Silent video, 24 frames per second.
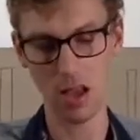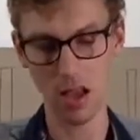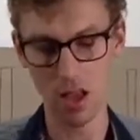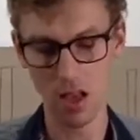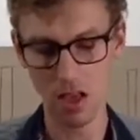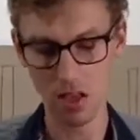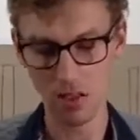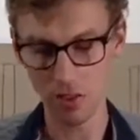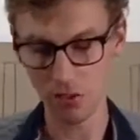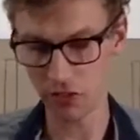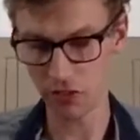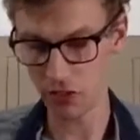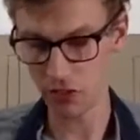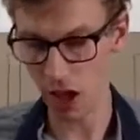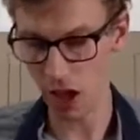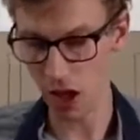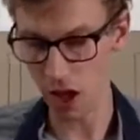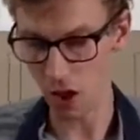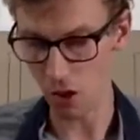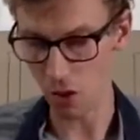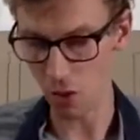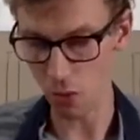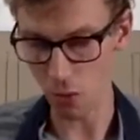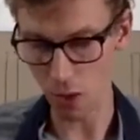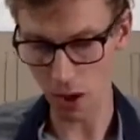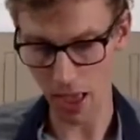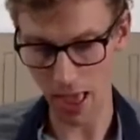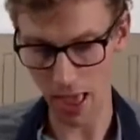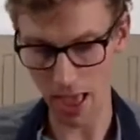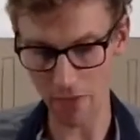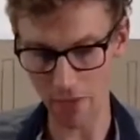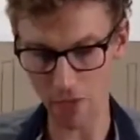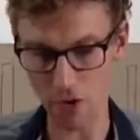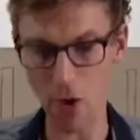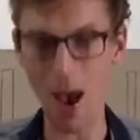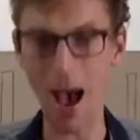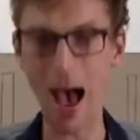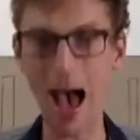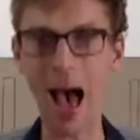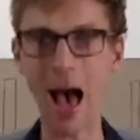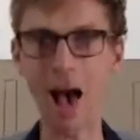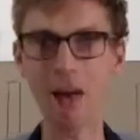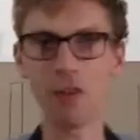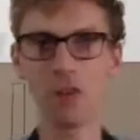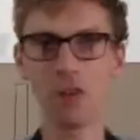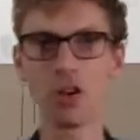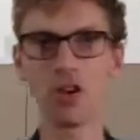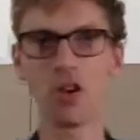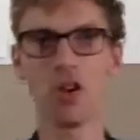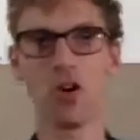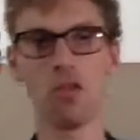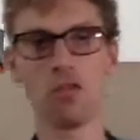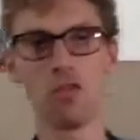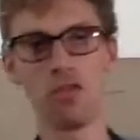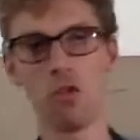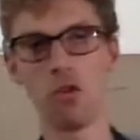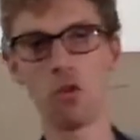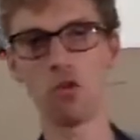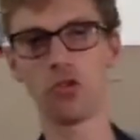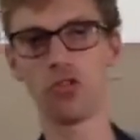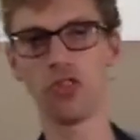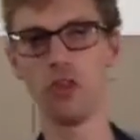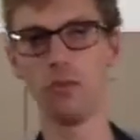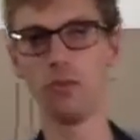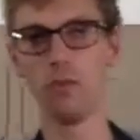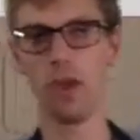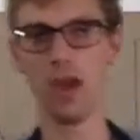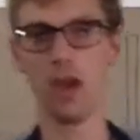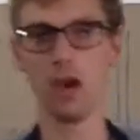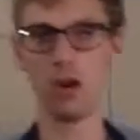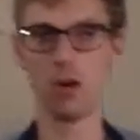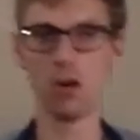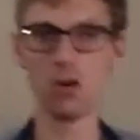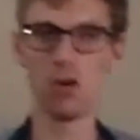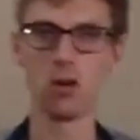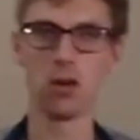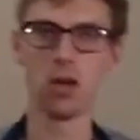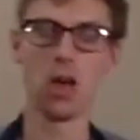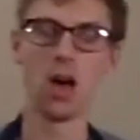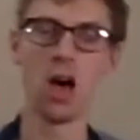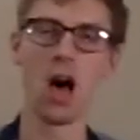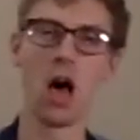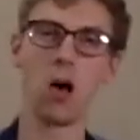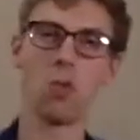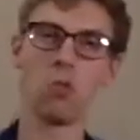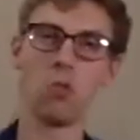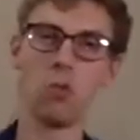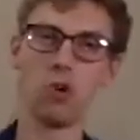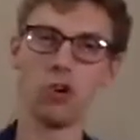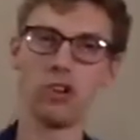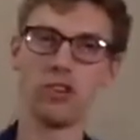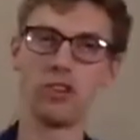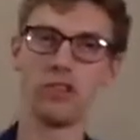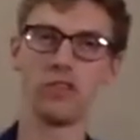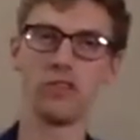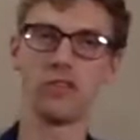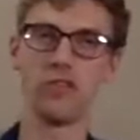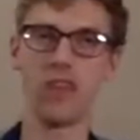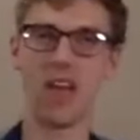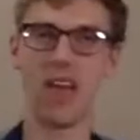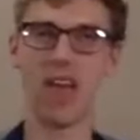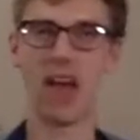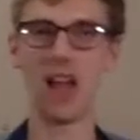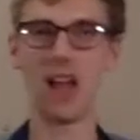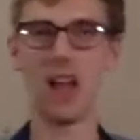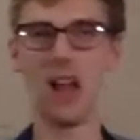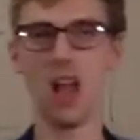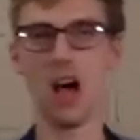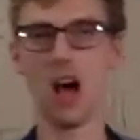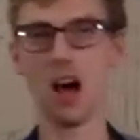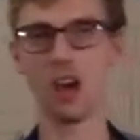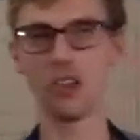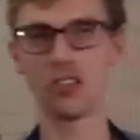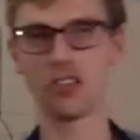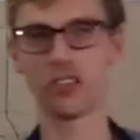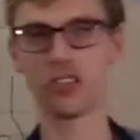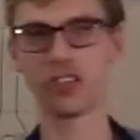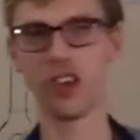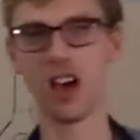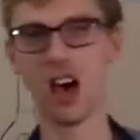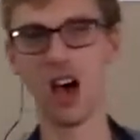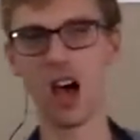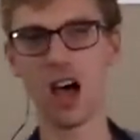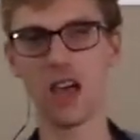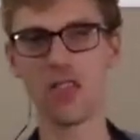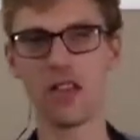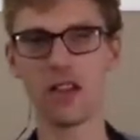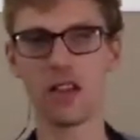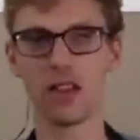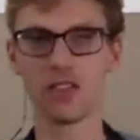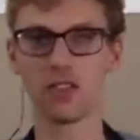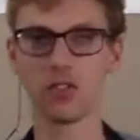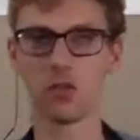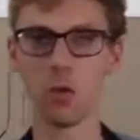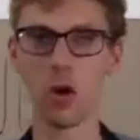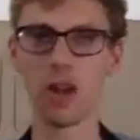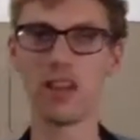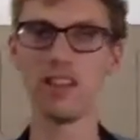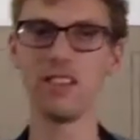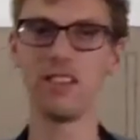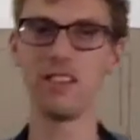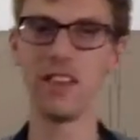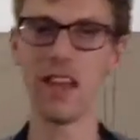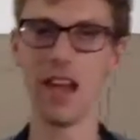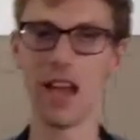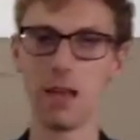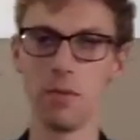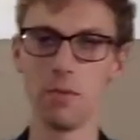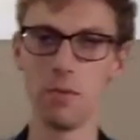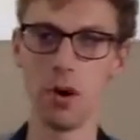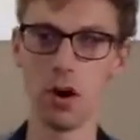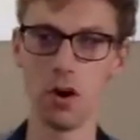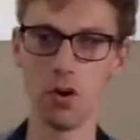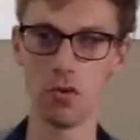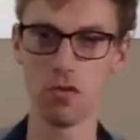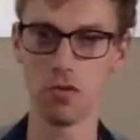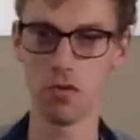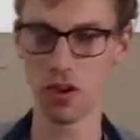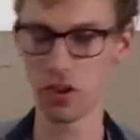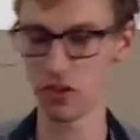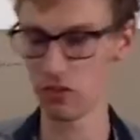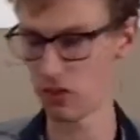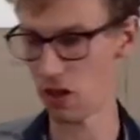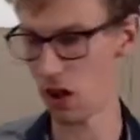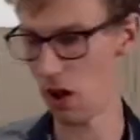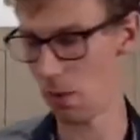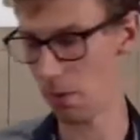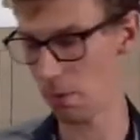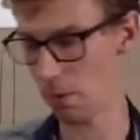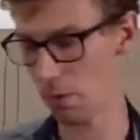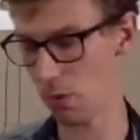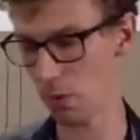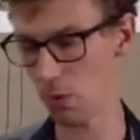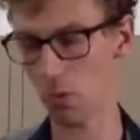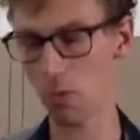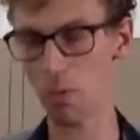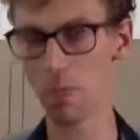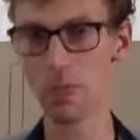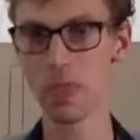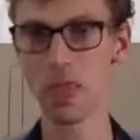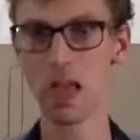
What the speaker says: So if you haven't got 40mm, I wouldn't fit a larger tyre than a 28mm, for example.